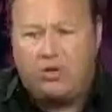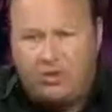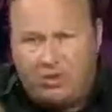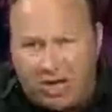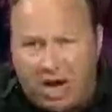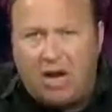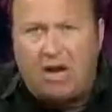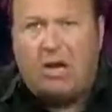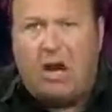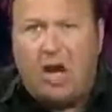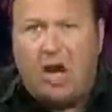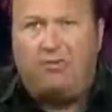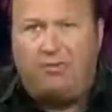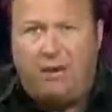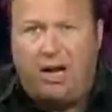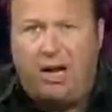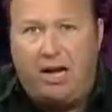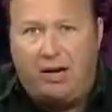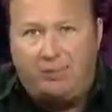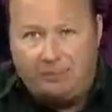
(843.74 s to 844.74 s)
to suck
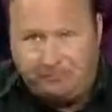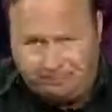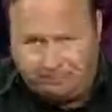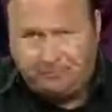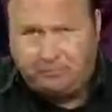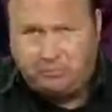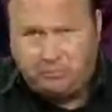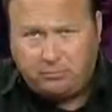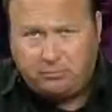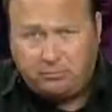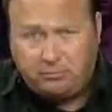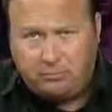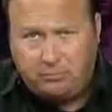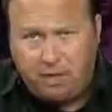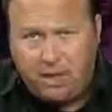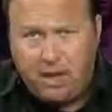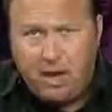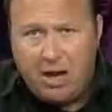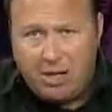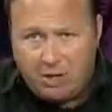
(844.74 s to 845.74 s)
off of,
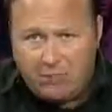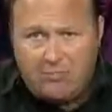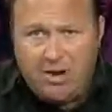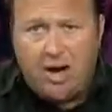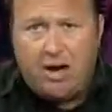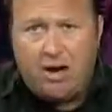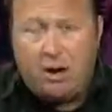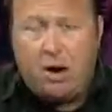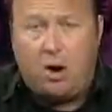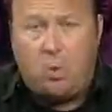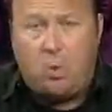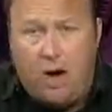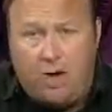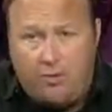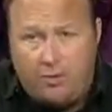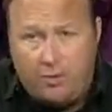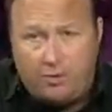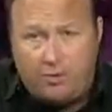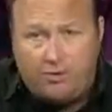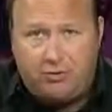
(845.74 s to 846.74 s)
and you've taken our
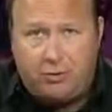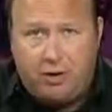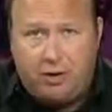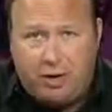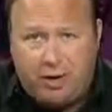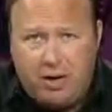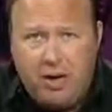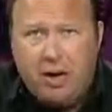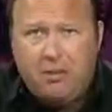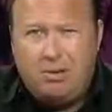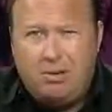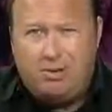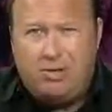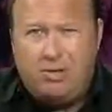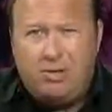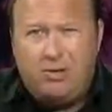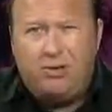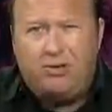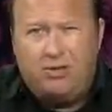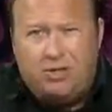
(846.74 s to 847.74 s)
wealth and destroyed it, but
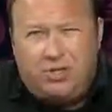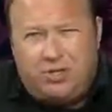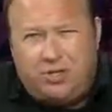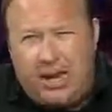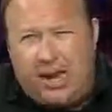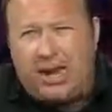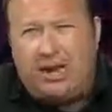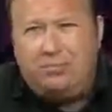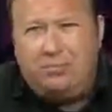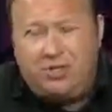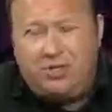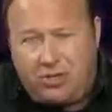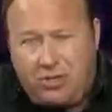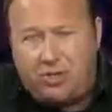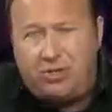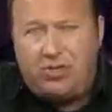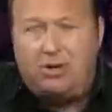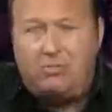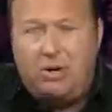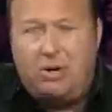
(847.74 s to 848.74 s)
you use the same
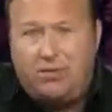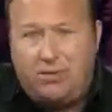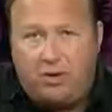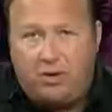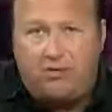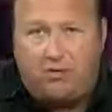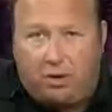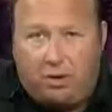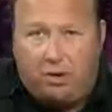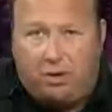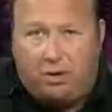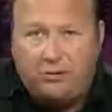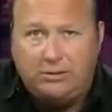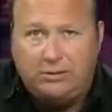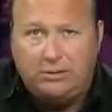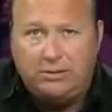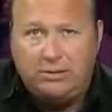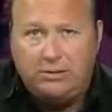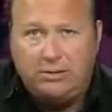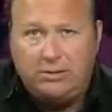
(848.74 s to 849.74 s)
system of control.
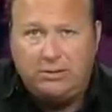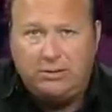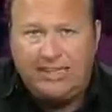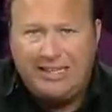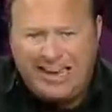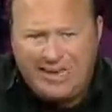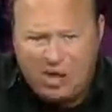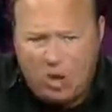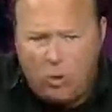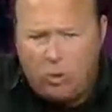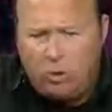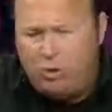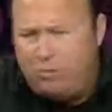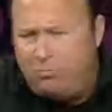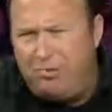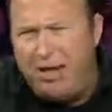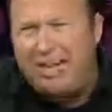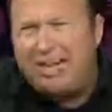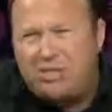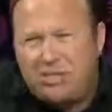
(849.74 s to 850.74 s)
And you will
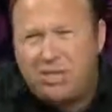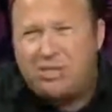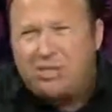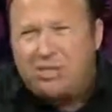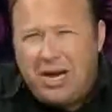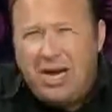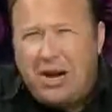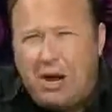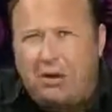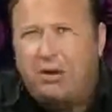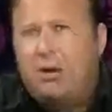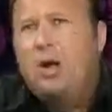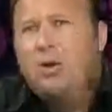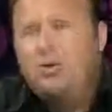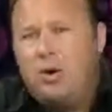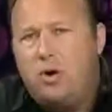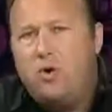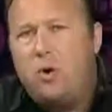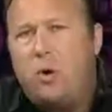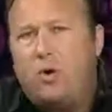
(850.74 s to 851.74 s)
debase us down
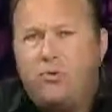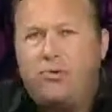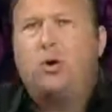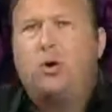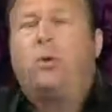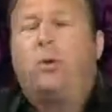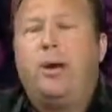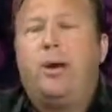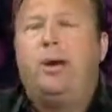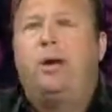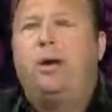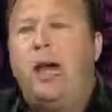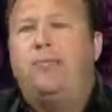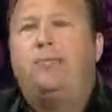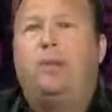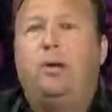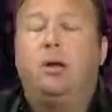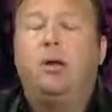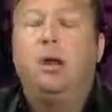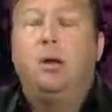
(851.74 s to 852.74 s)
to North Korea
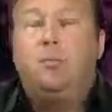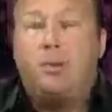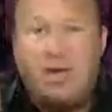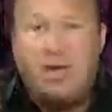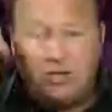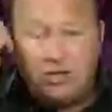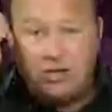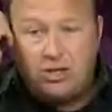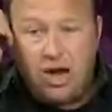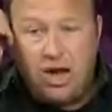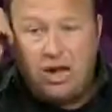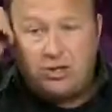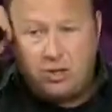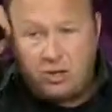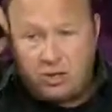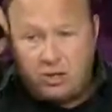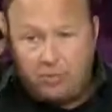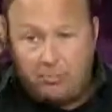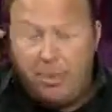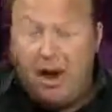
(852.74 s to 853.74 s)
level because it's not
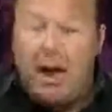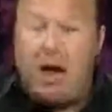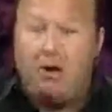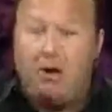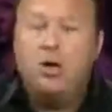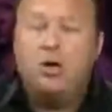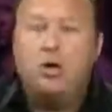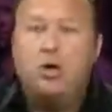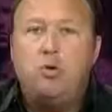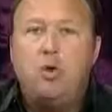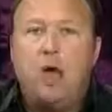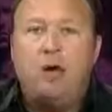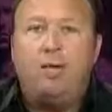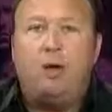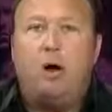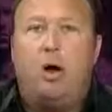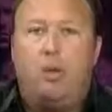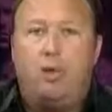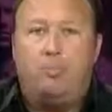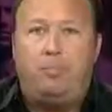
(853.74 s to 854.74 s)
just about you
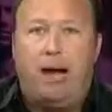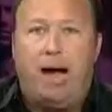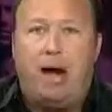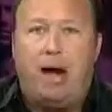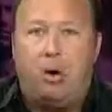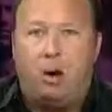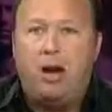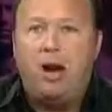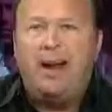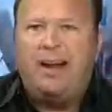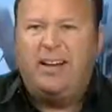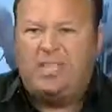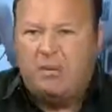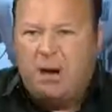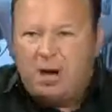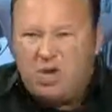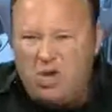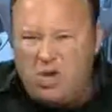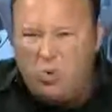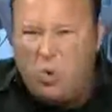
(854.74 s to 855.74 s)
having all the power. It's
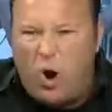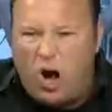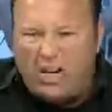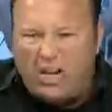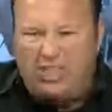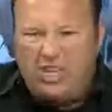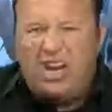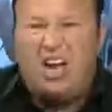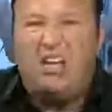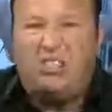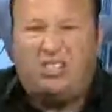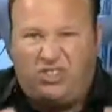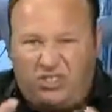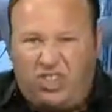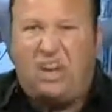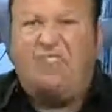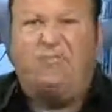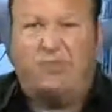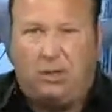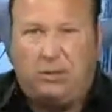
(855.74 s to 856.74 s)
about you watching us
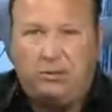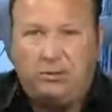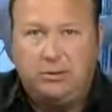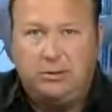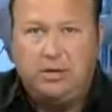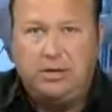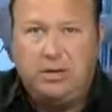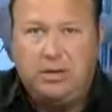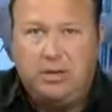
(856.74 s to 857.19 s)
suffer.